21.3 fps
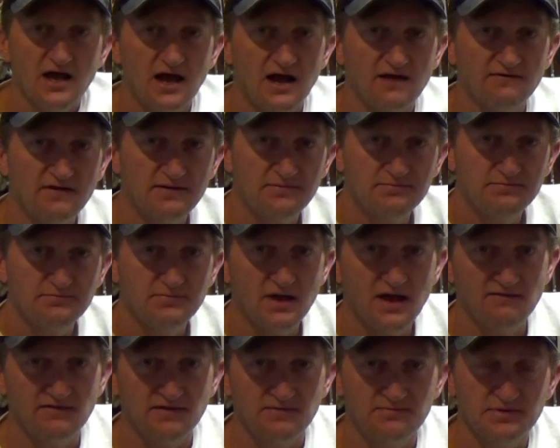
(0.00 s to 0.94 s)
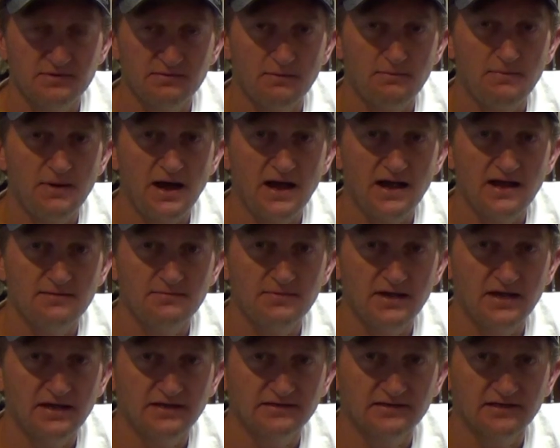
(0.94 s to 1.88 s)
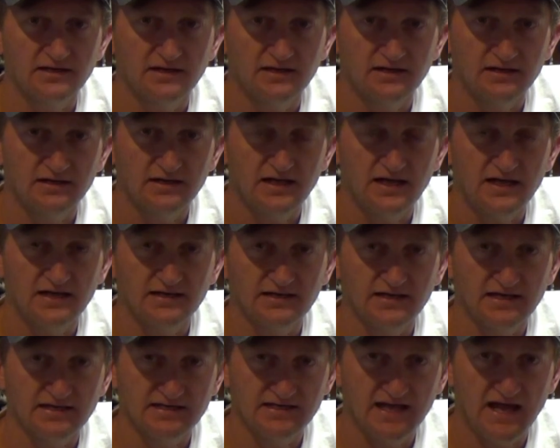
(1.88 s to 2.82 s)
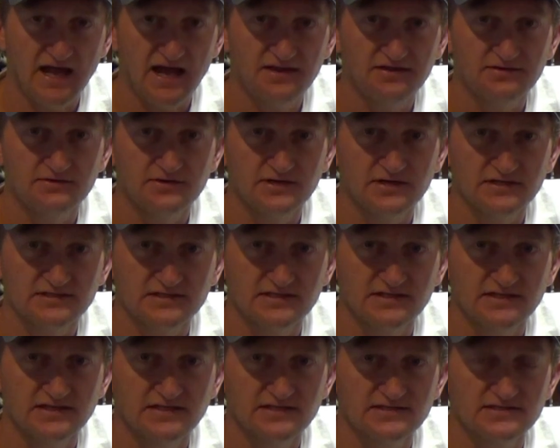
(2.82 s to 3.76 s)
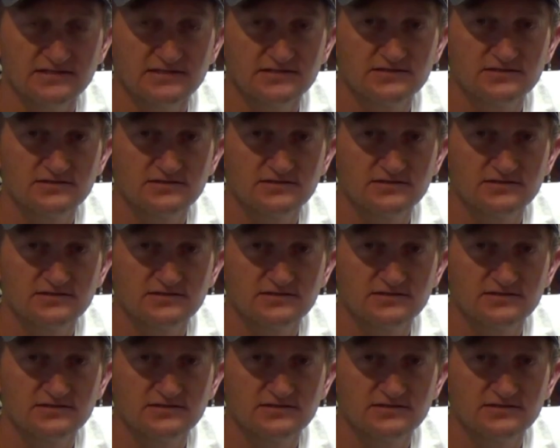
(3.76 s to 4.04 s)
I've had people buy them at gatherings and then